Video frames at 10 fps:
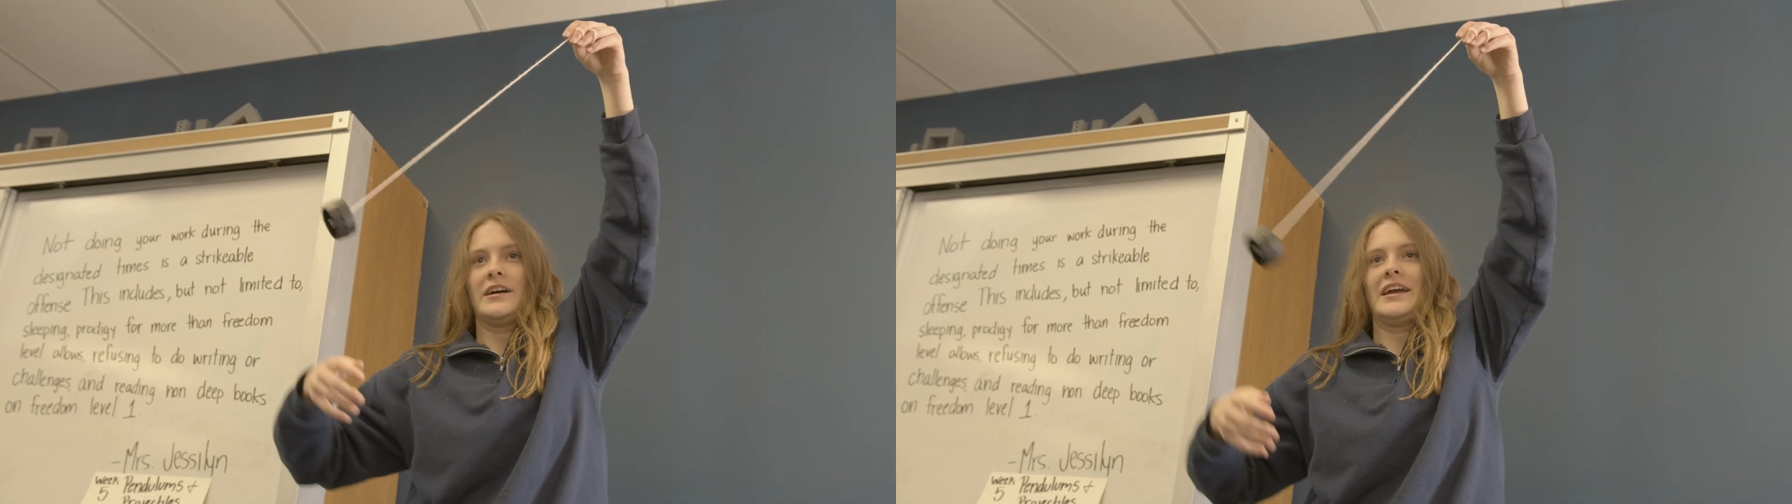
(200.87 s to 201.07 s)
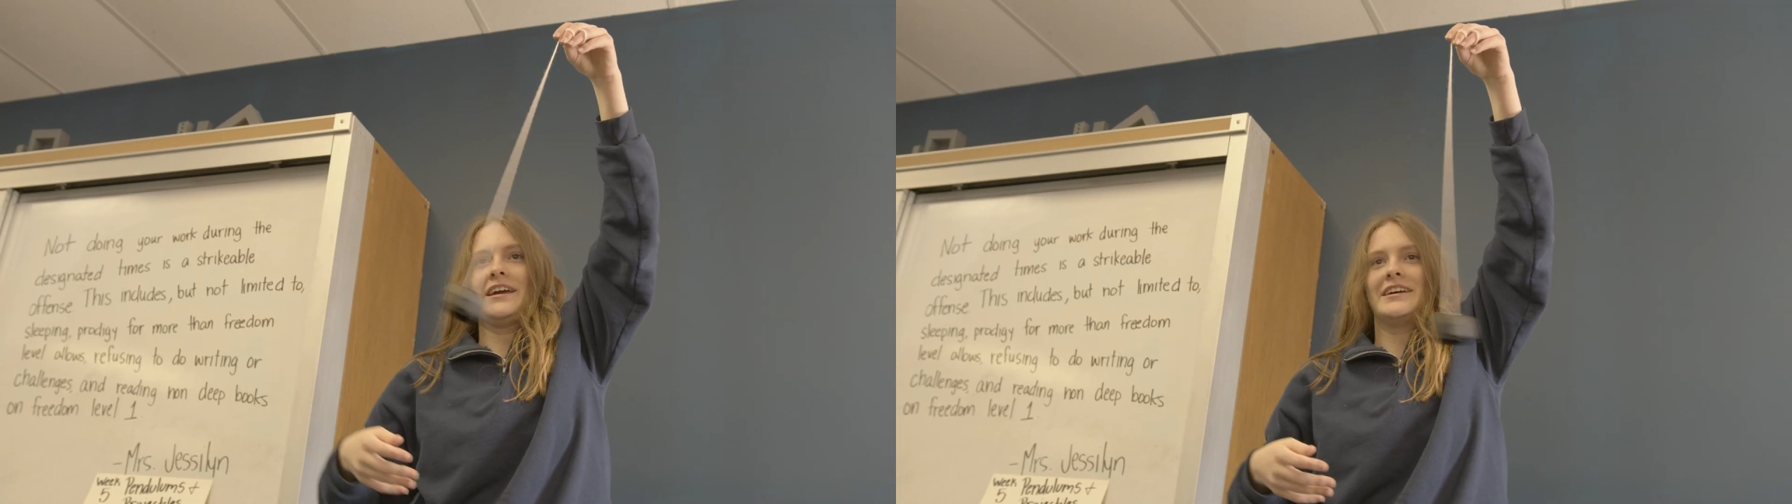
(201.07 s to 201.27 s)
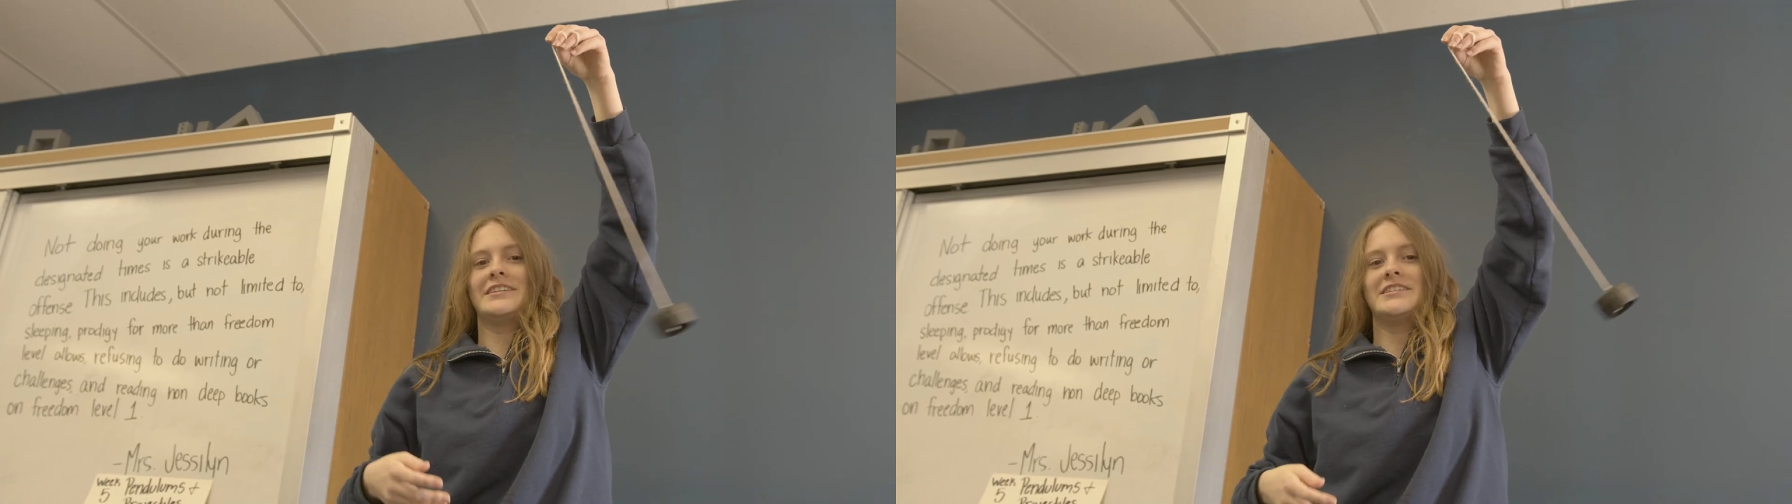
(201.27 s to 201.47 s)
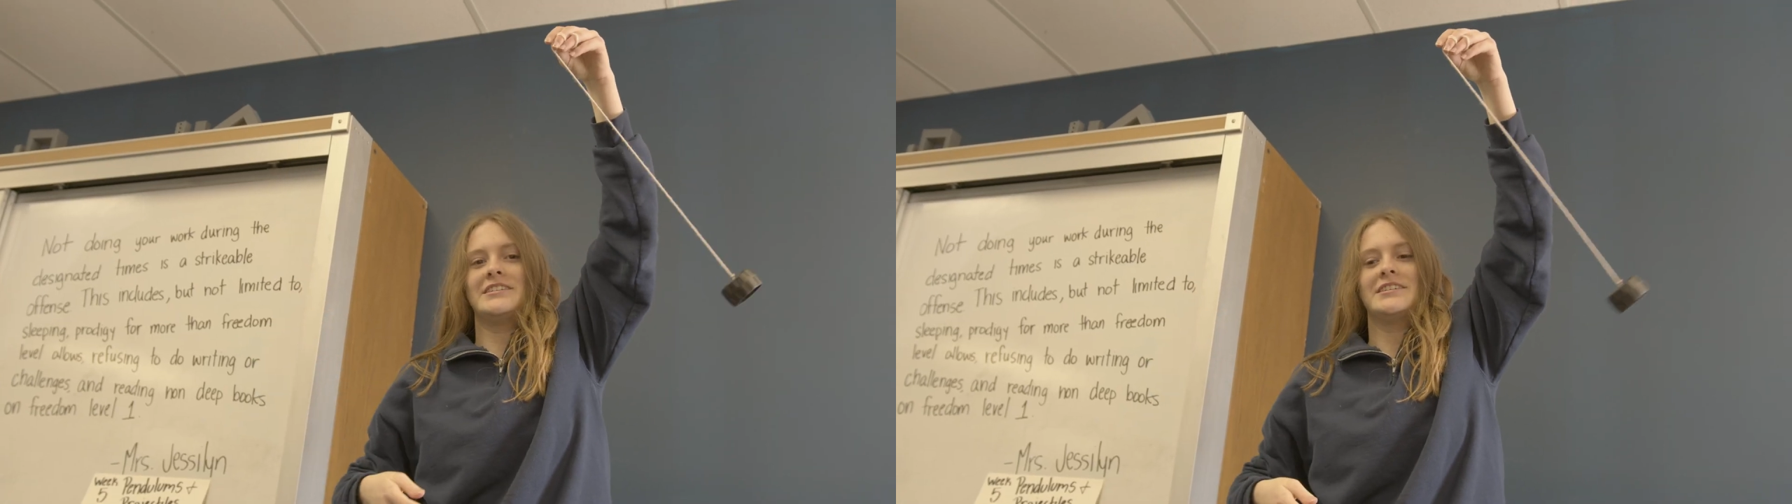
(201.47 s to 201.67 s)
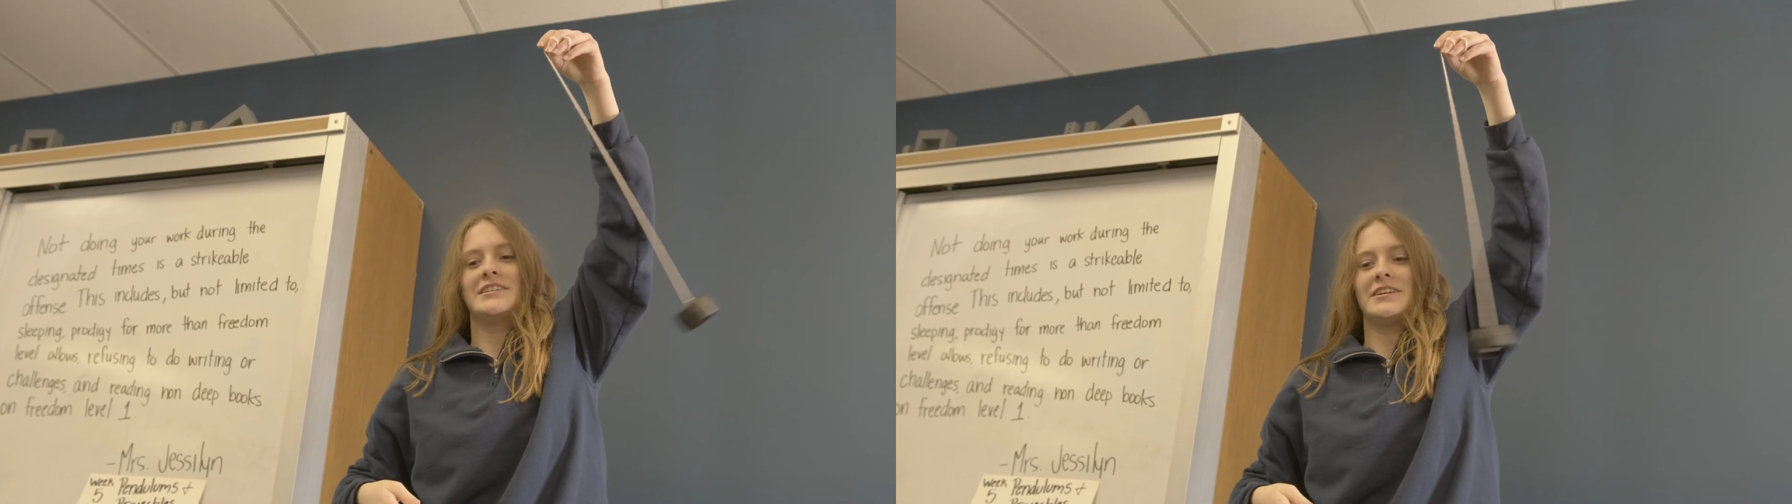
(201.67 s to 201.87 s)
excellent
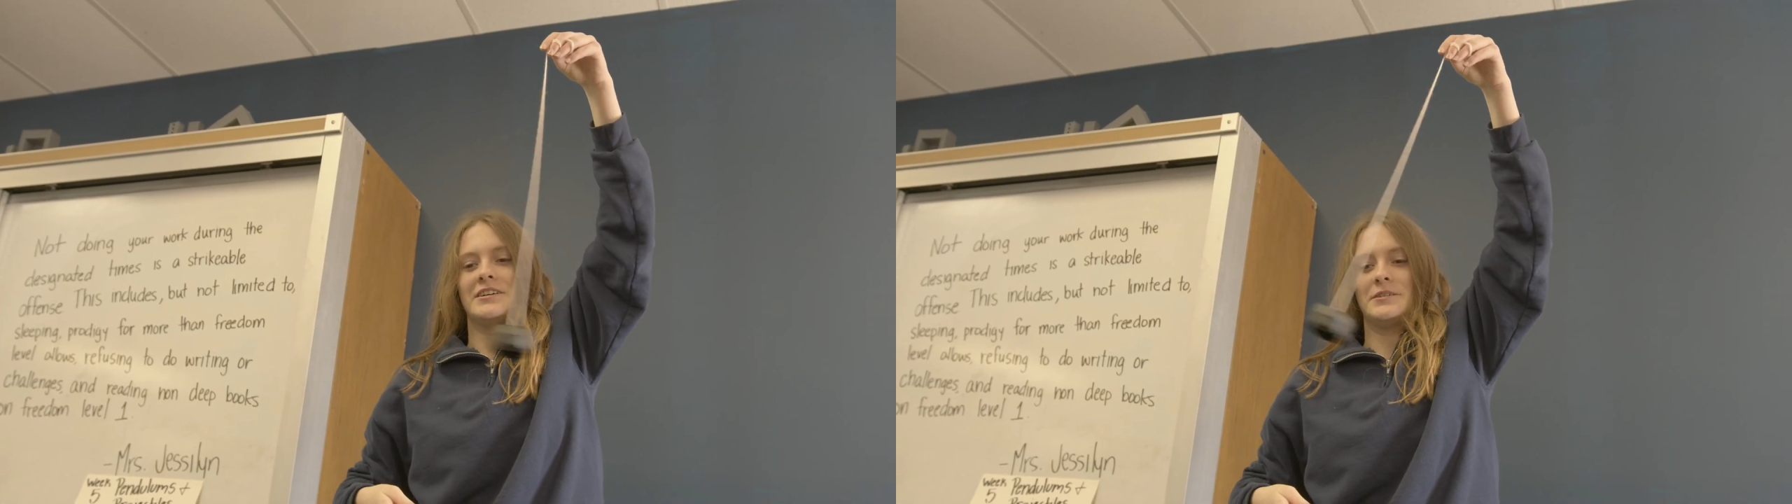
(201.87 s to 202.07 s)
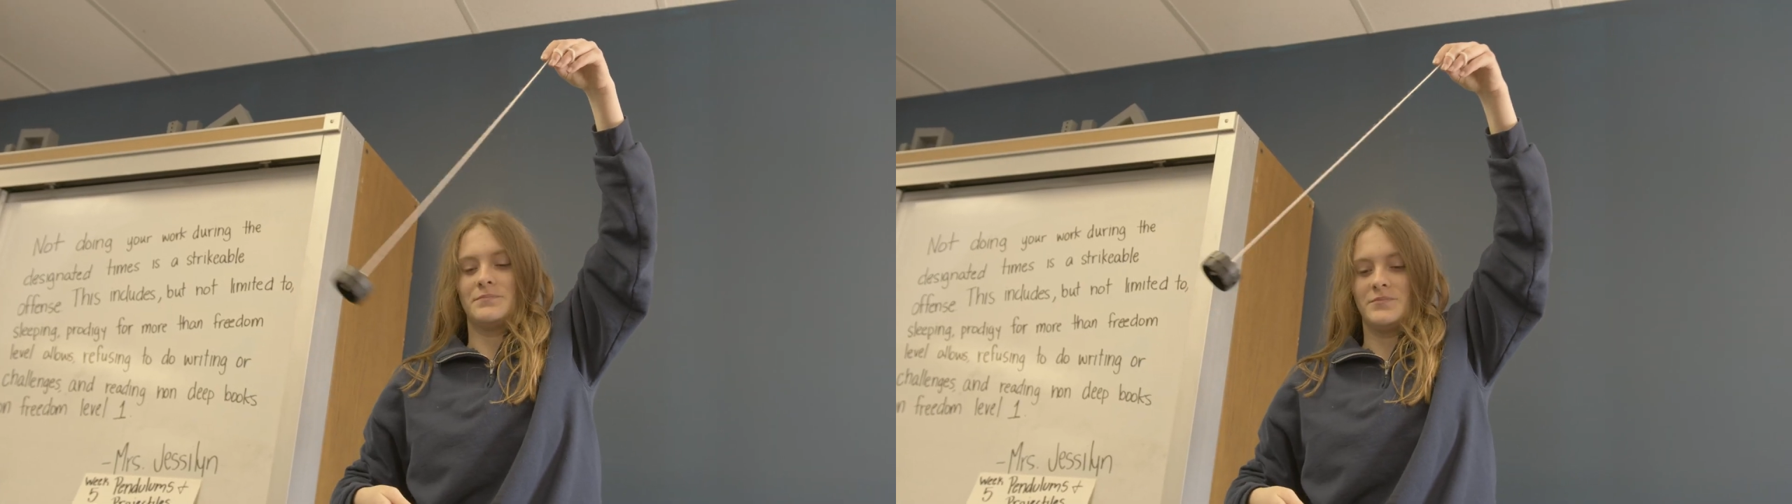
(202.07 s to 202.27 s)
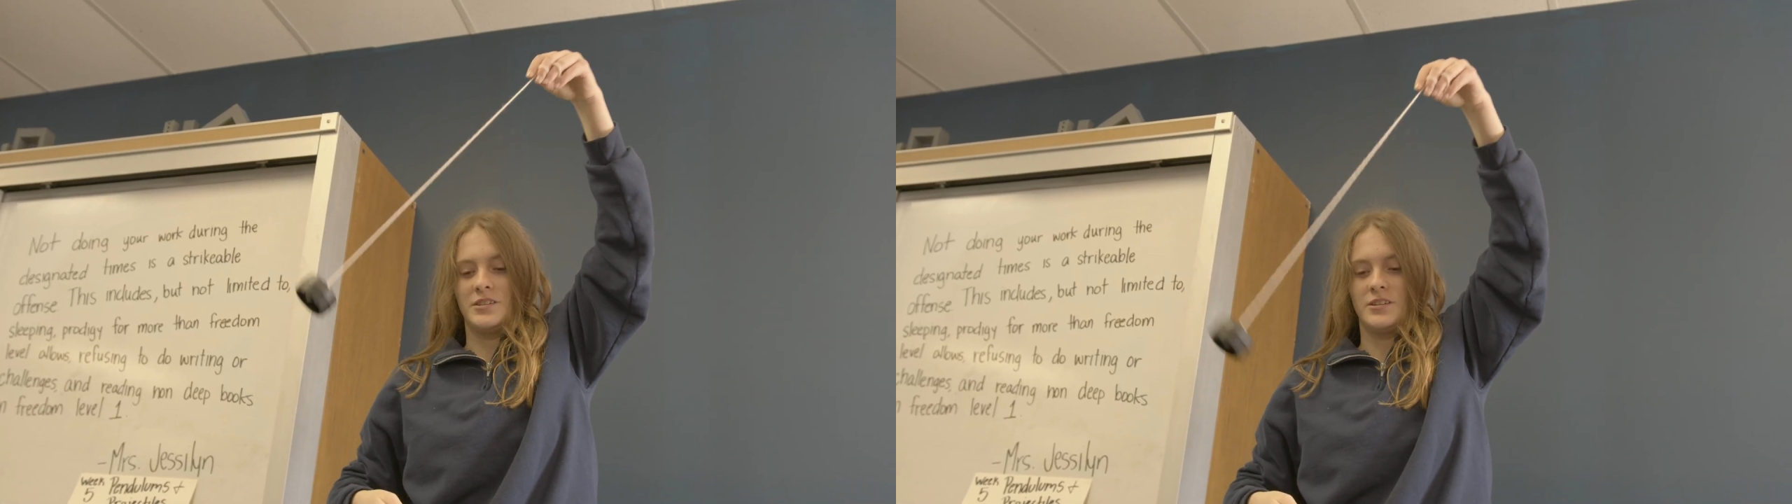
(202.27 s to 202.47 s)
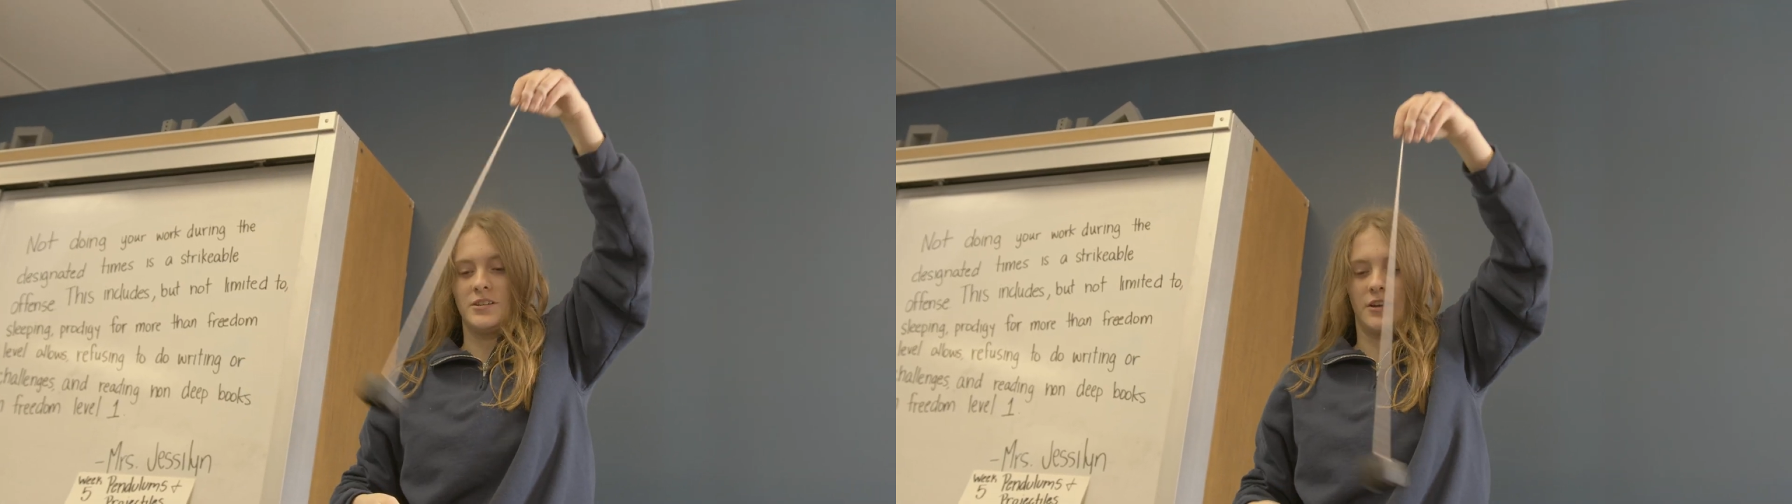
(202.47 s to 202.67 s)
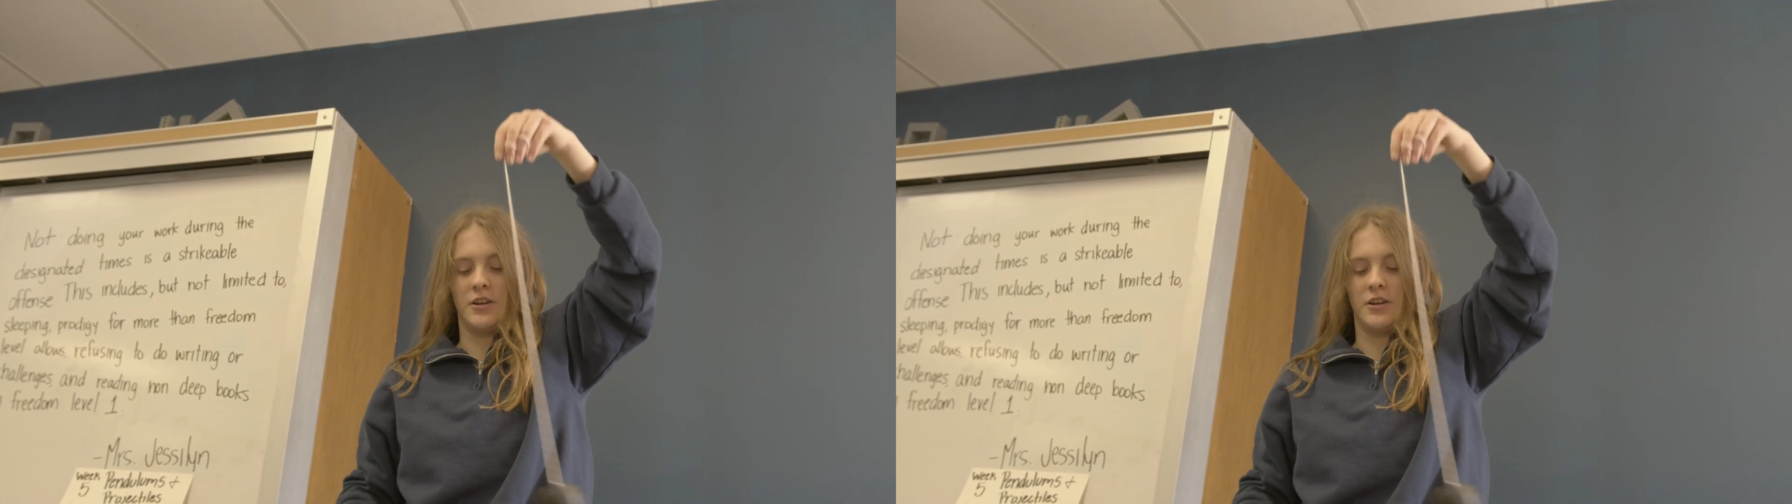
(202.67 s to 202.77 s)
work for badges,